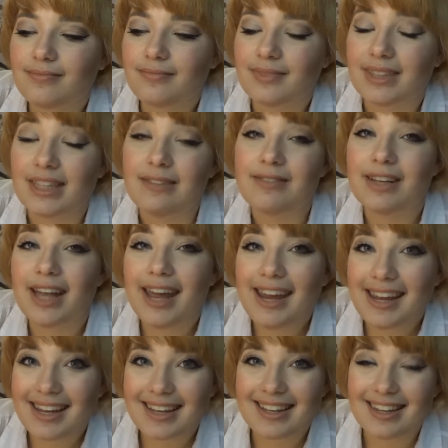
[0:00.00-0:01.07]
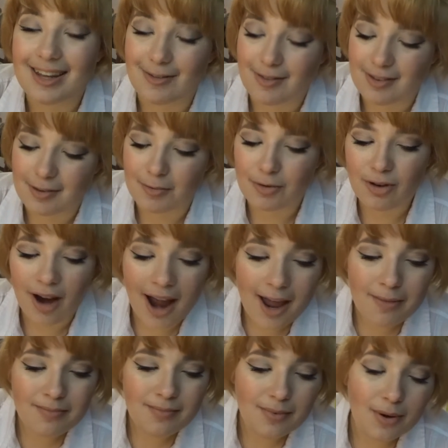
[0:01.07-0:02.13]
Leave a like, leave a
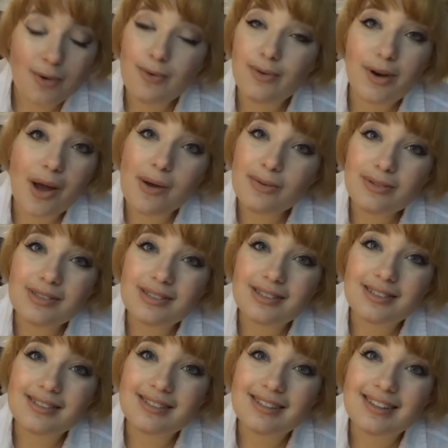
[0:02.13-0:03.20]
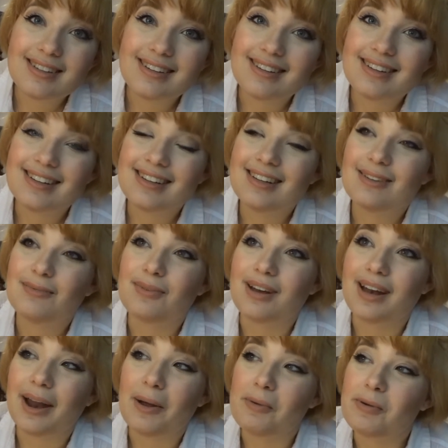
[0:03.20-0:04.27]
subscribe. Who knows
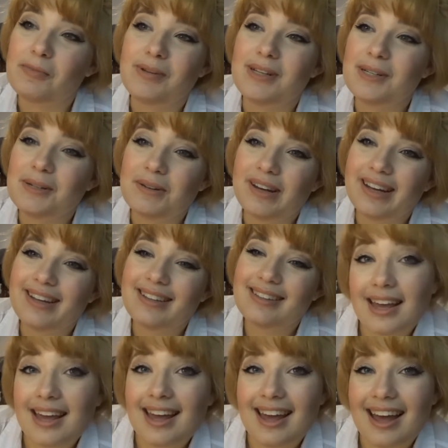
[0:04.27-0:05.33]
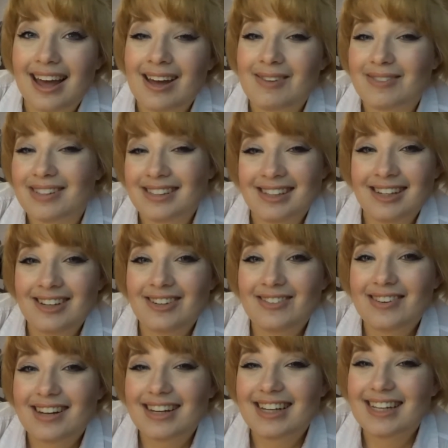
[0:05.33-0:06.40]
what I will be doing. I will see you
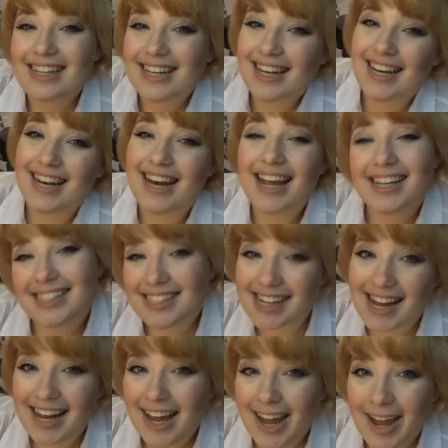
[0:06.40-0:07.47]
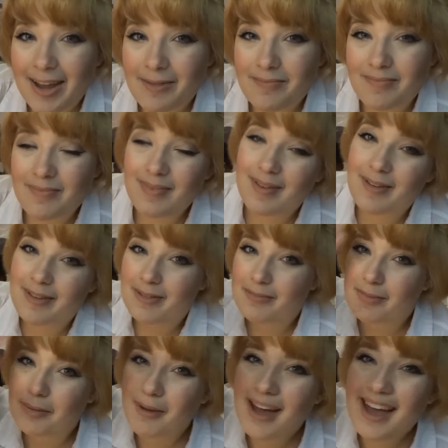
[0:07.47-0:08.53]
next time.
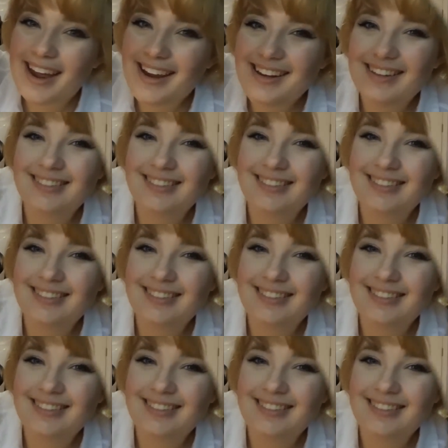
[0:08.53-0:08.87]
Bye-bye.